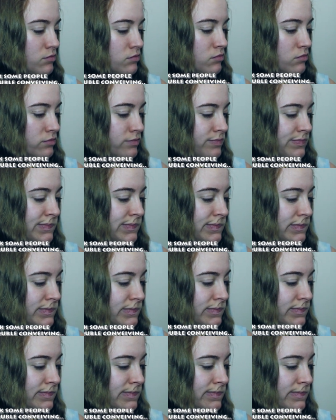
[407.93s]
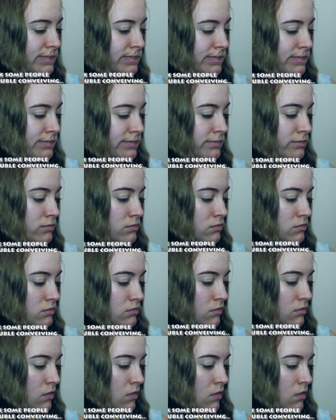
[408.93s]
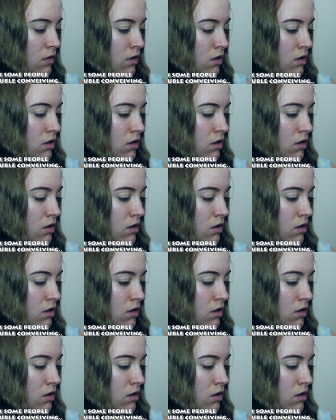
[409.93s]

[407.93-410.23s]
No one is speaking in this clip.